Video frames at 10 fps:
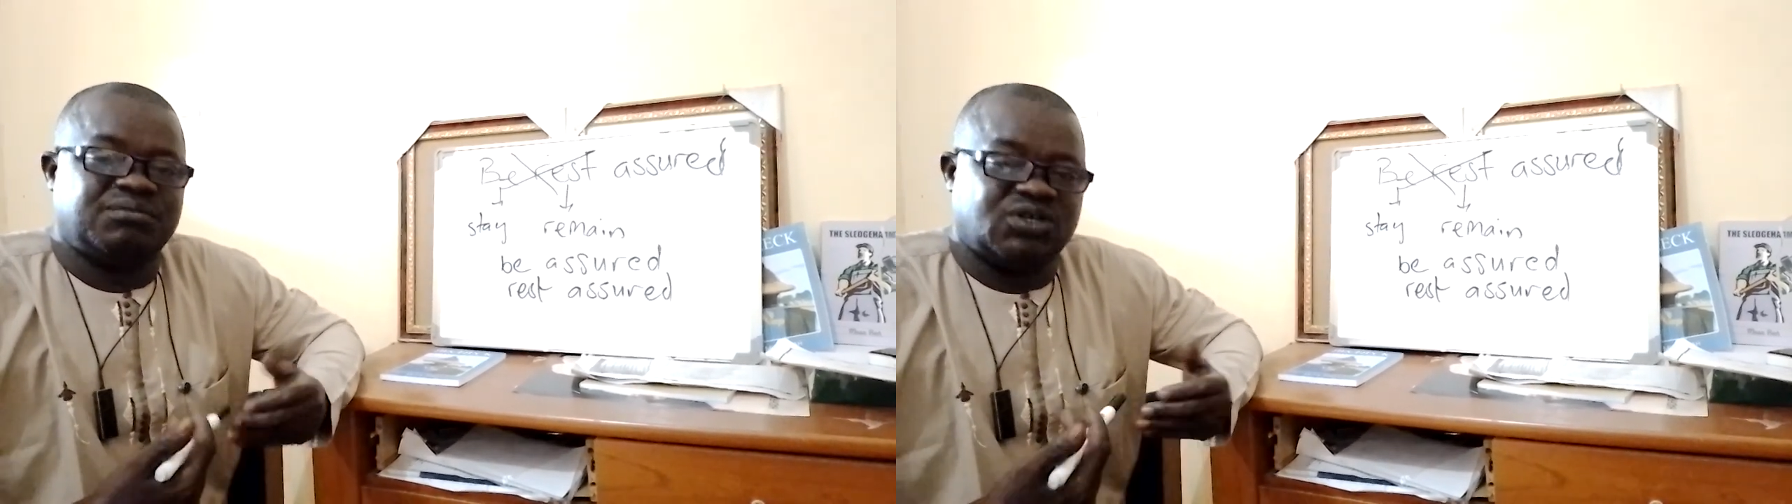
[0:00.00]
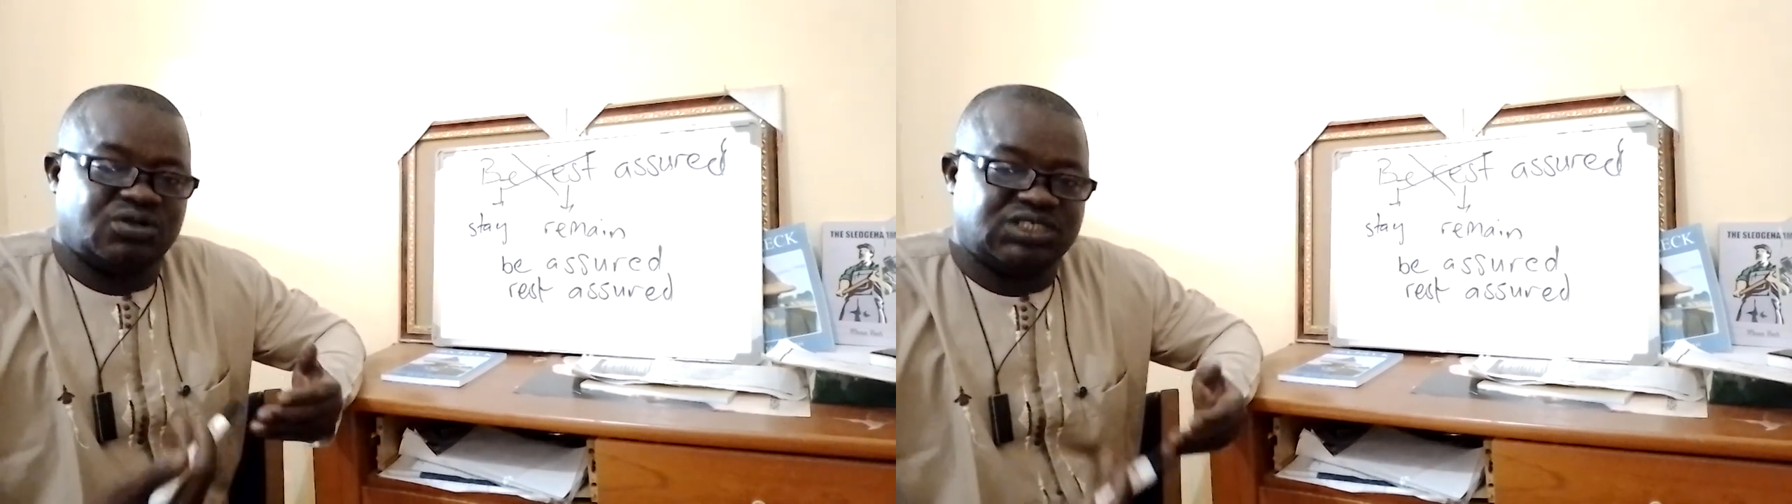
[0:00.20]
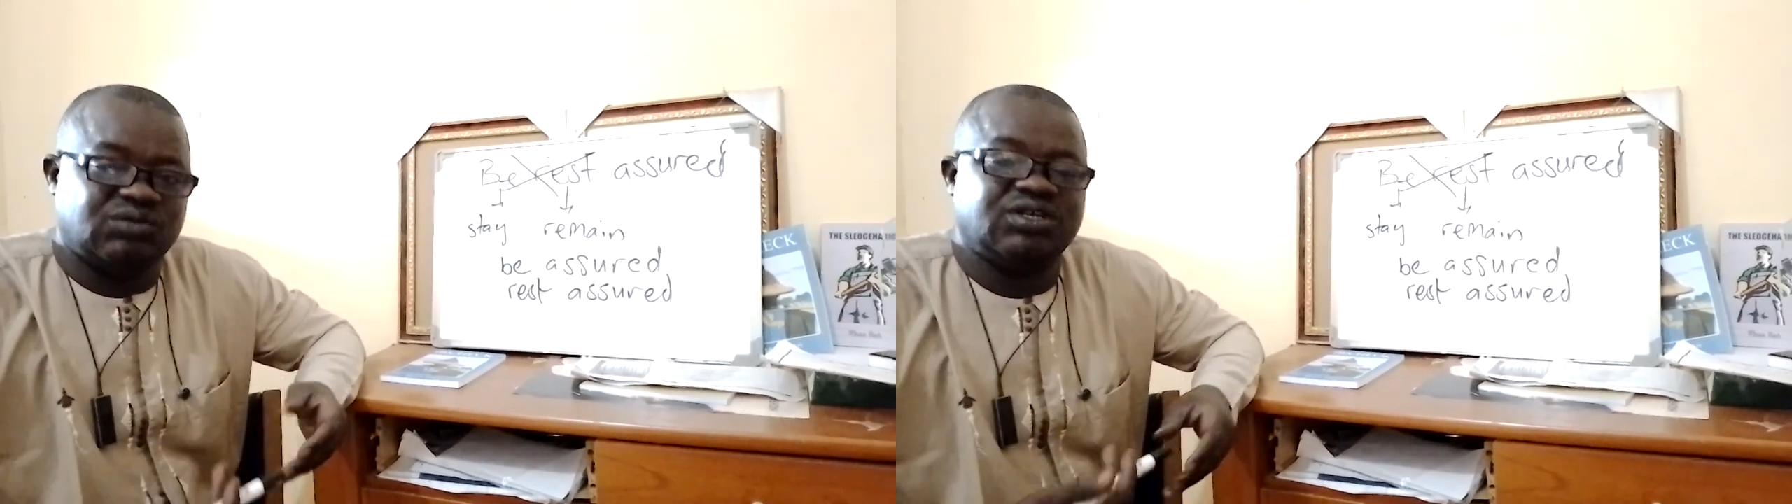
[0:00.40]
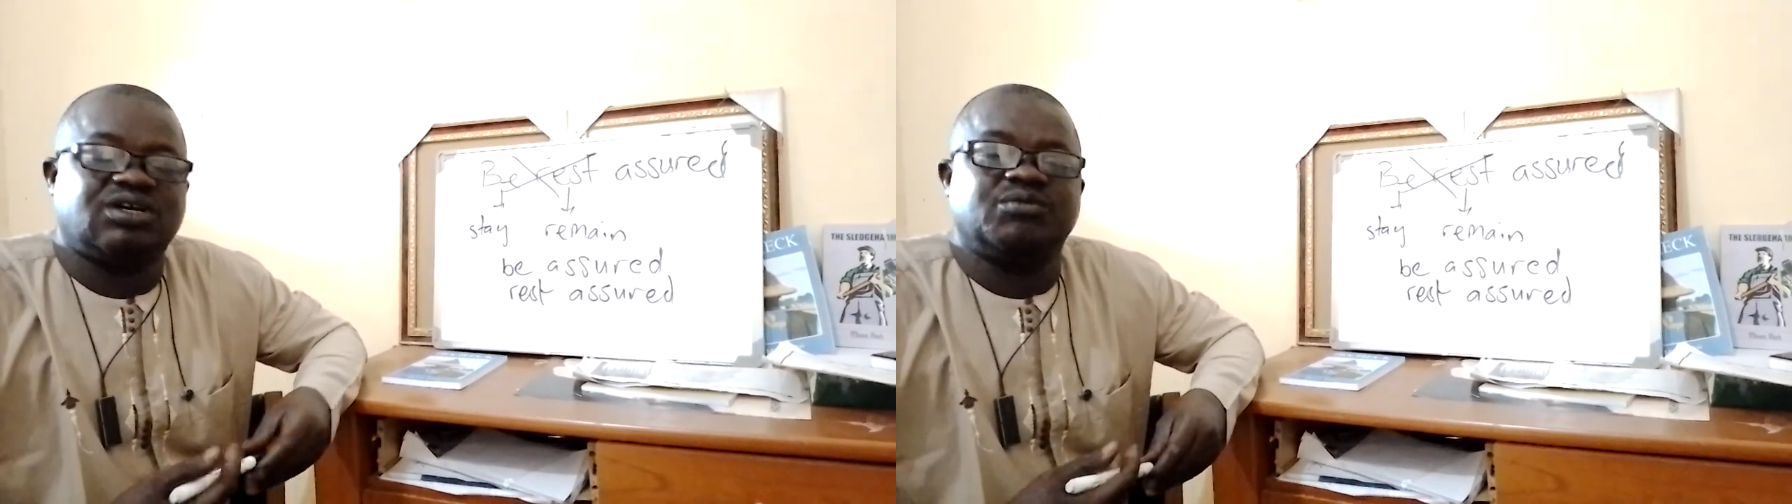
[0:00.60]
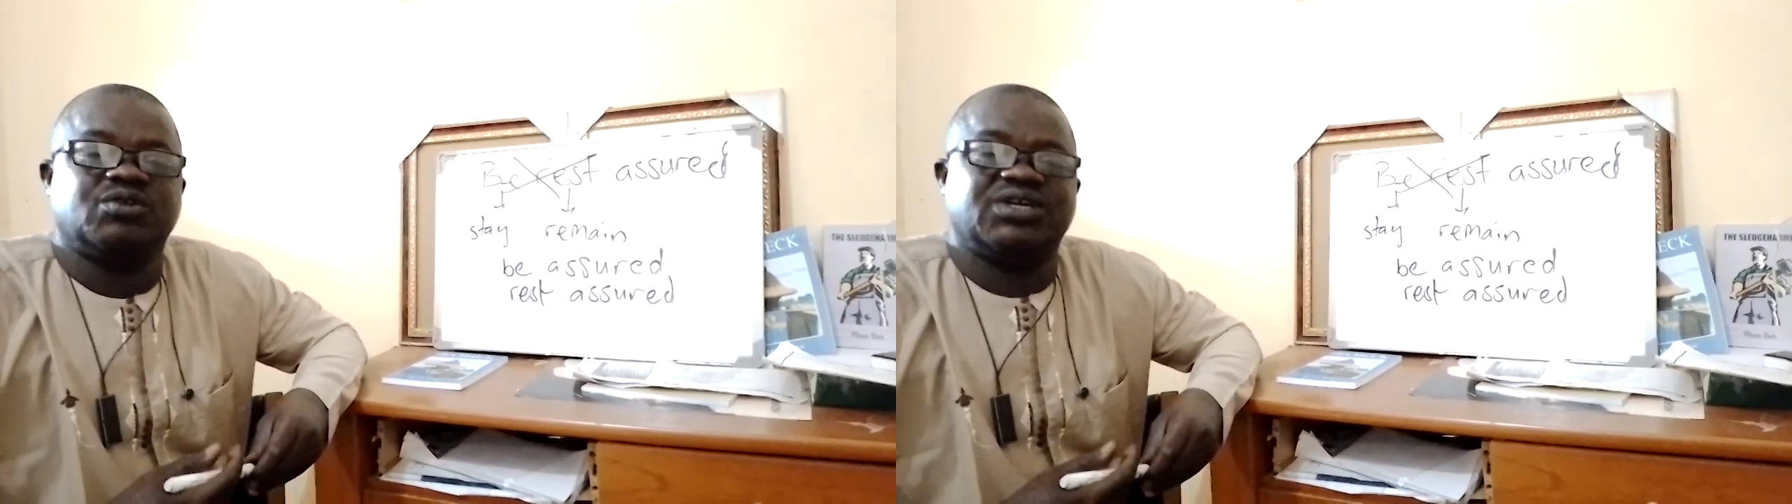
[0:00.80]
Until we
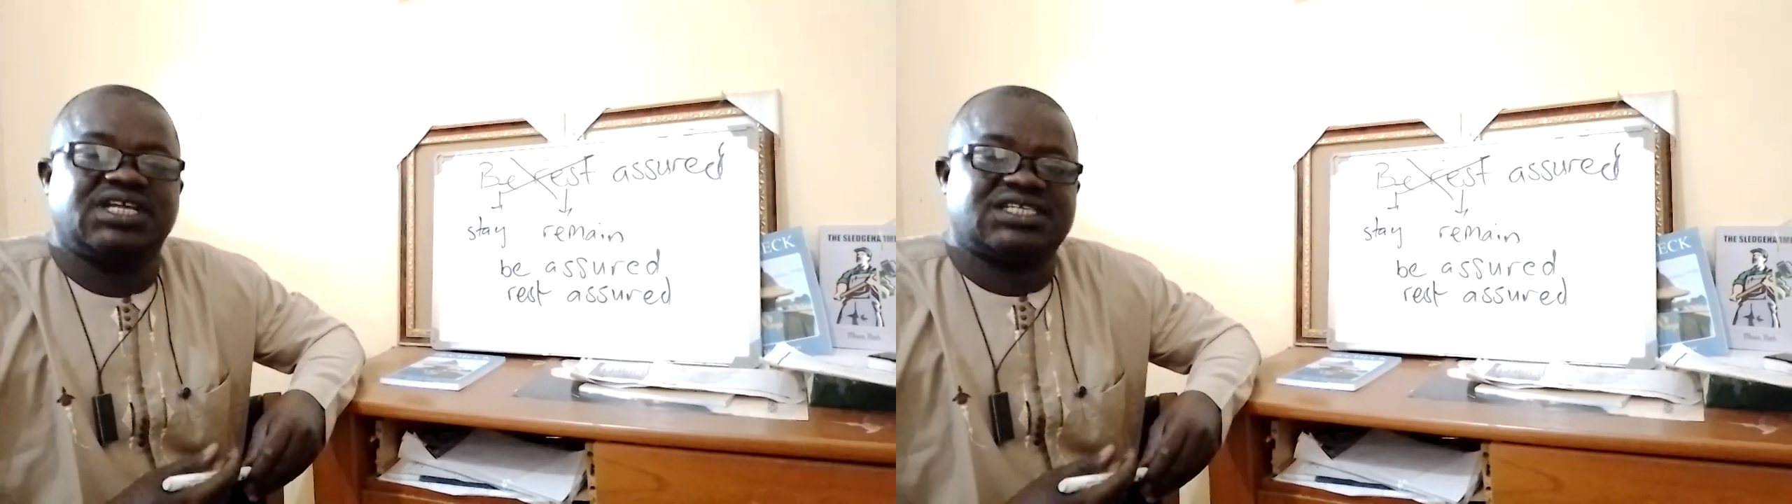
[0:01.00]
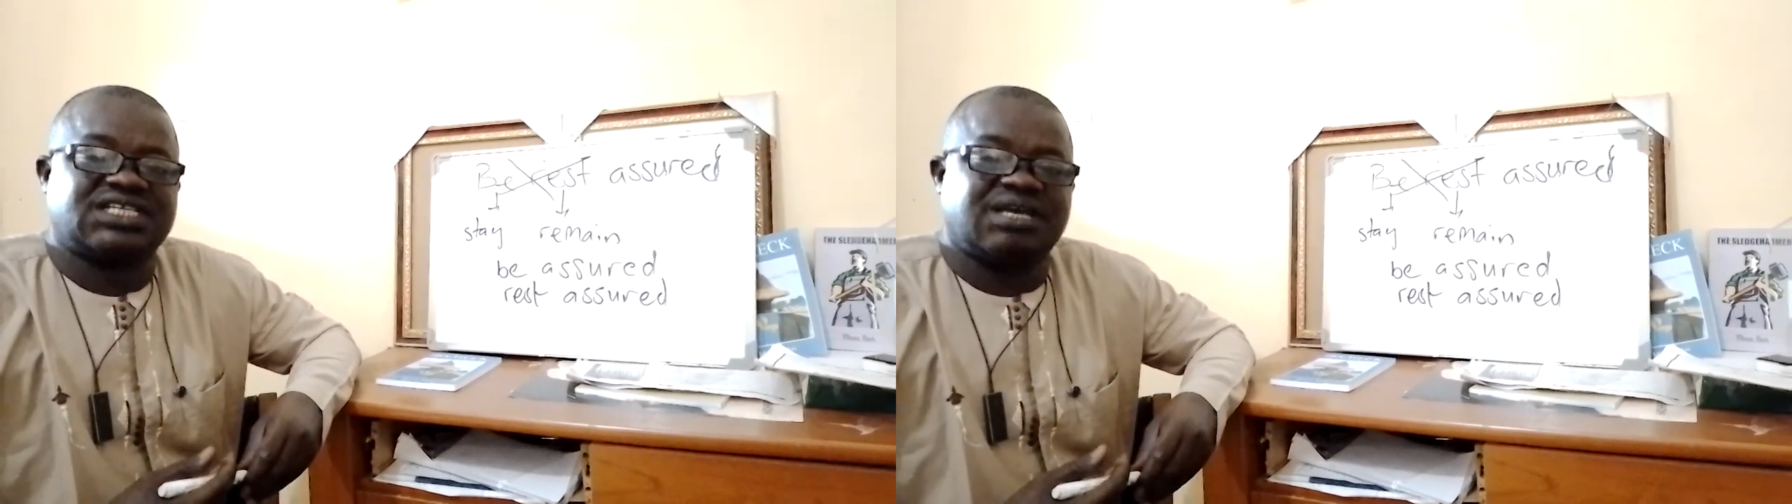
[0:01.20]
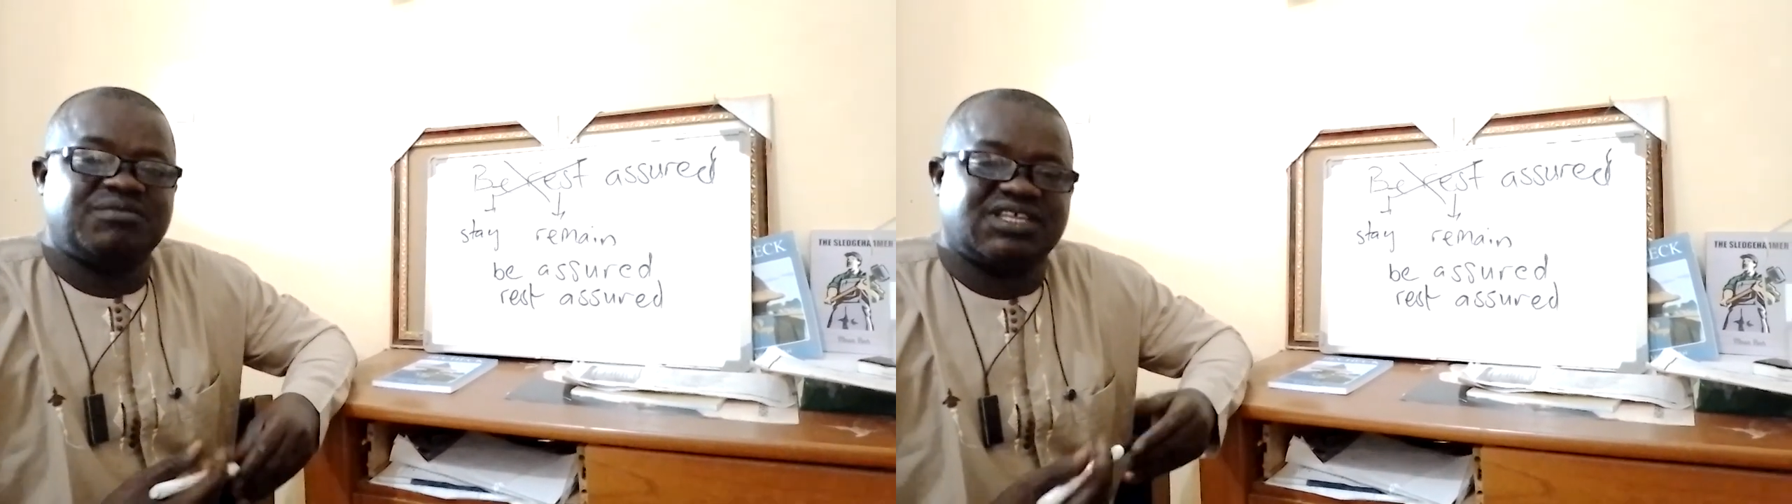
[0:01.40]
come your way next time,